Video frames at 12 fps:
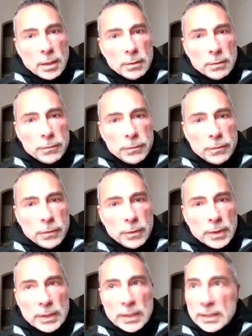of
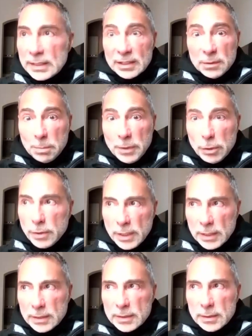this
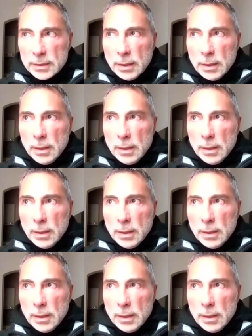experience